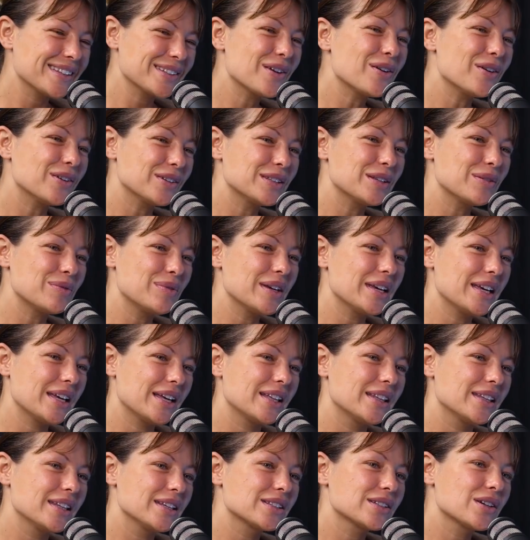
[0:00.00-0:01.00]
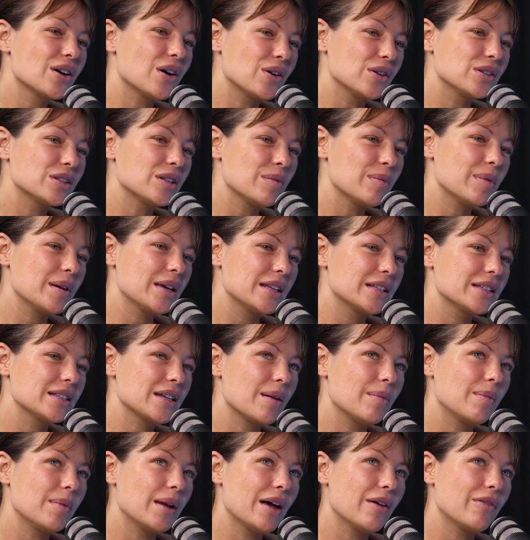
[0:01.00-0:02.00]
There's got to be
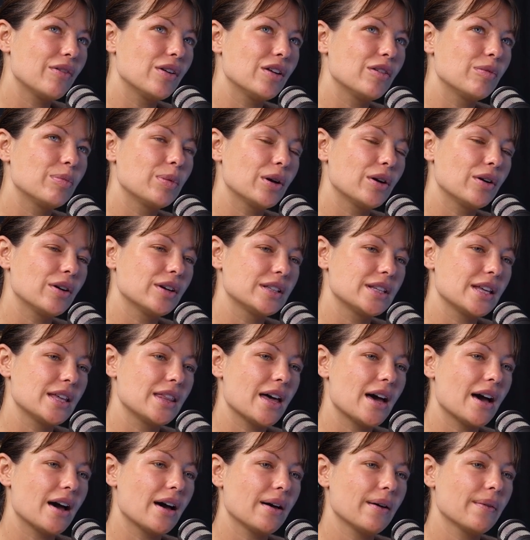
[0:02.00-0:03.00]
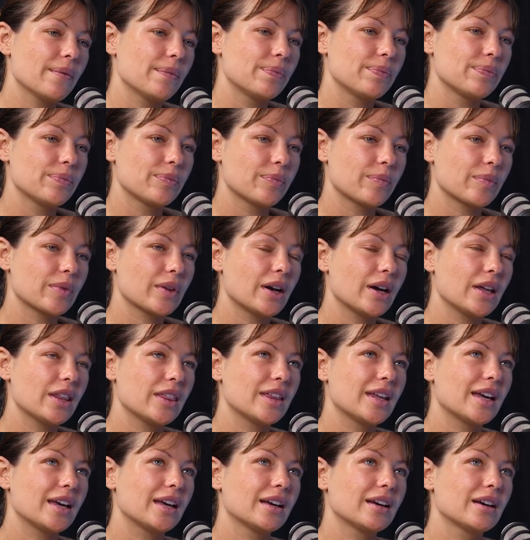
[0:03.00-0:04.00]
some level of purity there, I
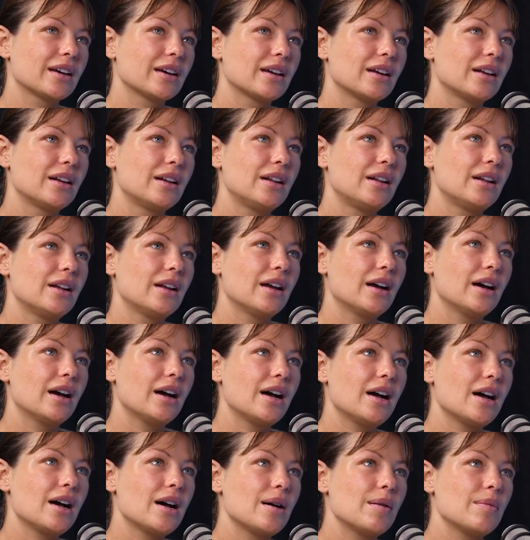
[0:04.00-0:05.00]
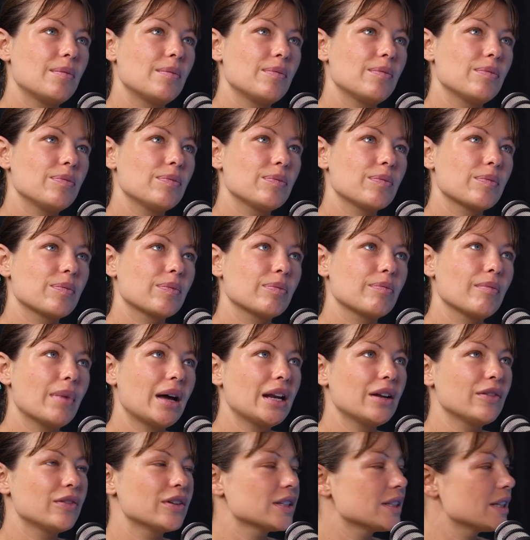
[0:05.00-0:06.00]
think.
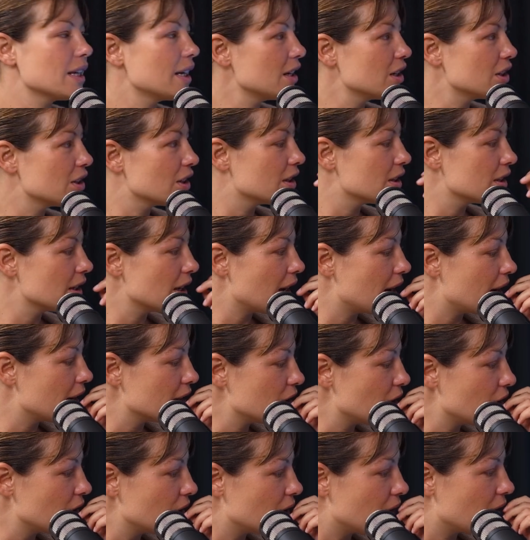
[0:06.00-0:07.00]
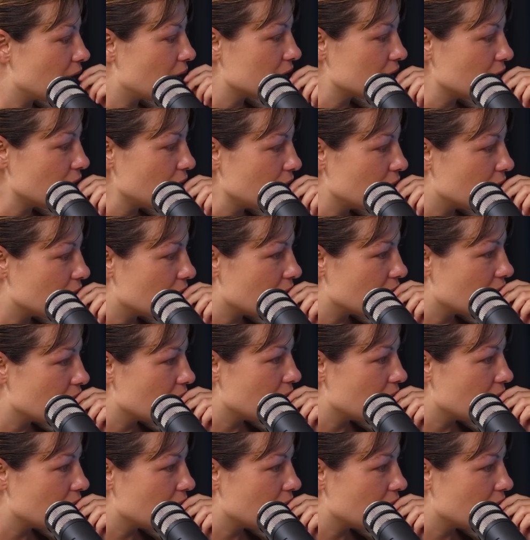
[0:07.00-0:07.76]
Manifestation. Yeah, I don't.